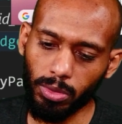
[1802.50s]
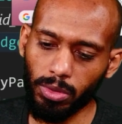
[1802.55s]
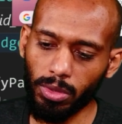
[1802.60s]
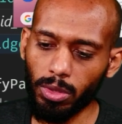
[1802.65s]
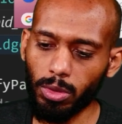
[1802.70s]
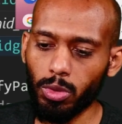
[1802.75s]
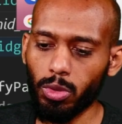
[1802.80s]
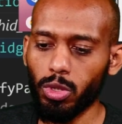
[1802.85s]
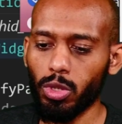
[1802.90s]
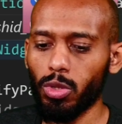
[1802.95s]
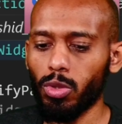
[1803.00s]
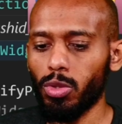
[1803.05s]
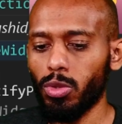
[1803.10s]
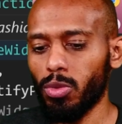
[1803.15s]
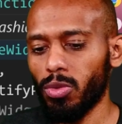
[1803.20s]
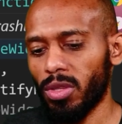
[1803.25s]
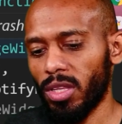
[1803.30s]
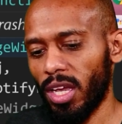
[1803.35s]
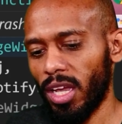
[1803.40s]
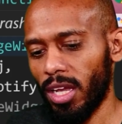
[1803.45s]
it show you
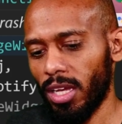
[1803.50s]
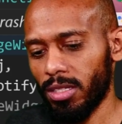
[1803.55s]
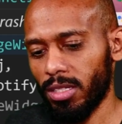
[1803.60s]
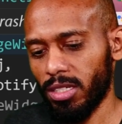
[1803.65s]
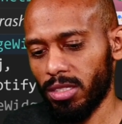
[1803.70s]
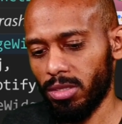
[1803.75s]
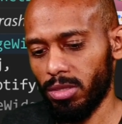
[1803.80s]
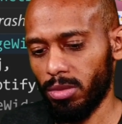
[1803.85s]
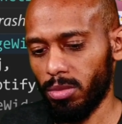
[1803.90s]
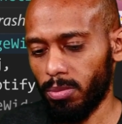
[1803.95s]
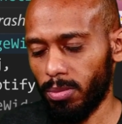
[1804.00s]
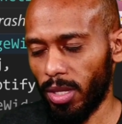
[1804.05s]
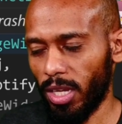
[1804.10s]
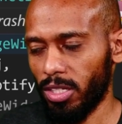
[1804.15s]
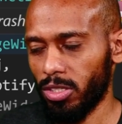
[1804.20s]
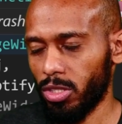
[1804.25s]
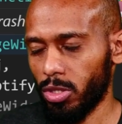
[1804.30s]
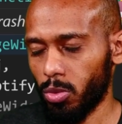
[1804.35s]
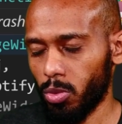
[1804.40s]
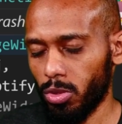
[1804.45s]
the edit page.
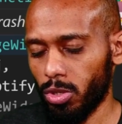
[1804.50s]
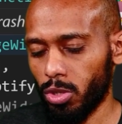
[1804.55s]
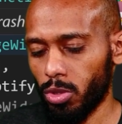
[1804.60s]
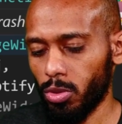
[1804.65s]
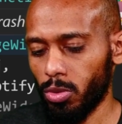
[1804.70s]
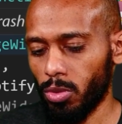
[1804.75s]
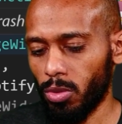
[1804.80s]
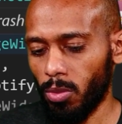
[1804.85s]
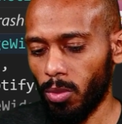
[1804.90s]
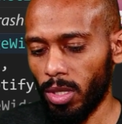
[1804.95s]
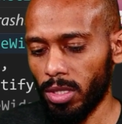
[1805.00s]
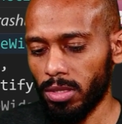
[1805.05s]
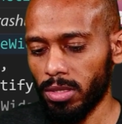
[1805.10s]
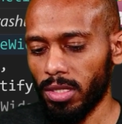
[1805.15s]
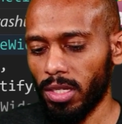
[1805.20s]
It will show you what?